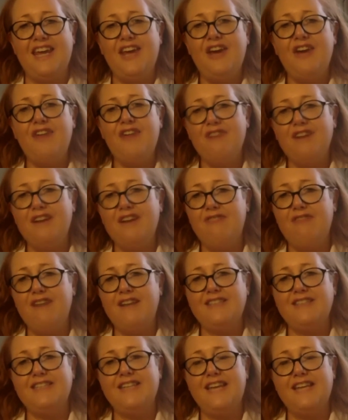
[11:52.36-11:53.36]
really
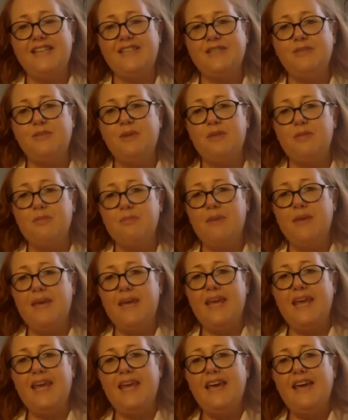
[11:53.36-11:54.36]
resonated with
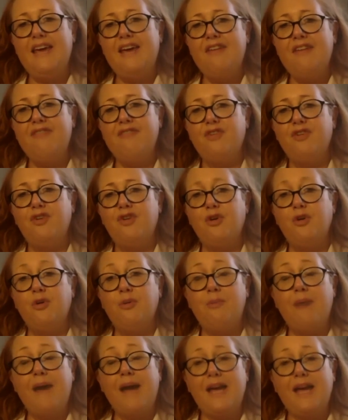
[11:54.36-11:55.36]
me for
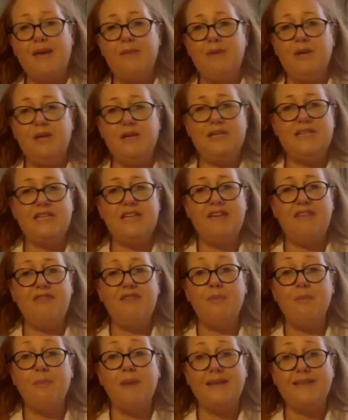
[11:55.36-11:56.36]
my community,
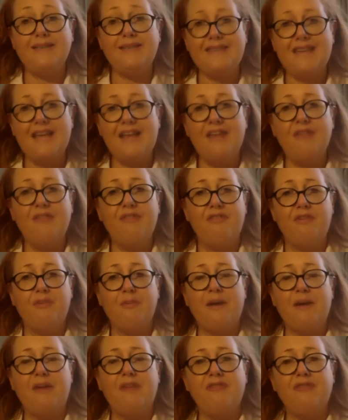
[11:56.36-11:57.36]
for myself, for
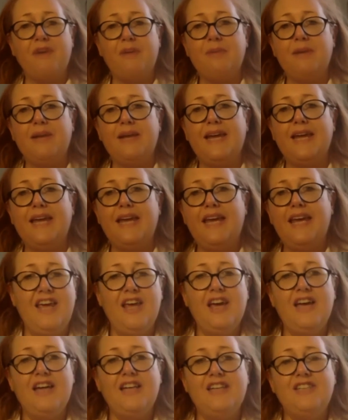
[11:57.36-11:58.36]
my family,
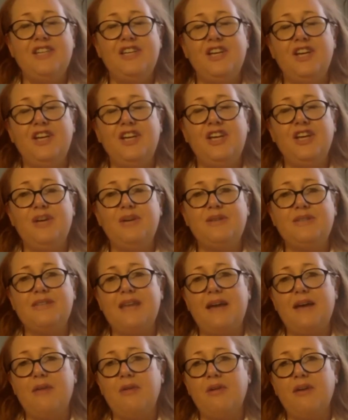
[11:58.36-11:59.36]
to use
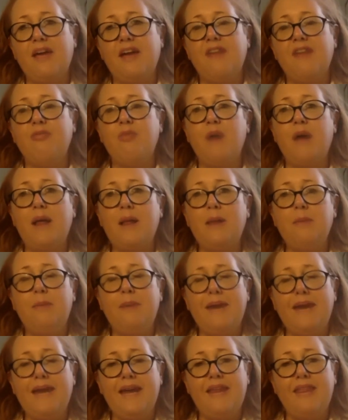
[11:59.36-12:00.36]
that kind of
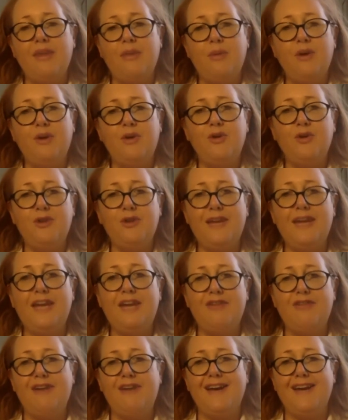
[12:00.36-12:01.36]
well-being that we all
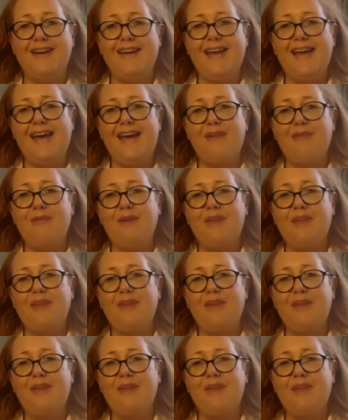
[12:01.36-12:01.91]
need right now, with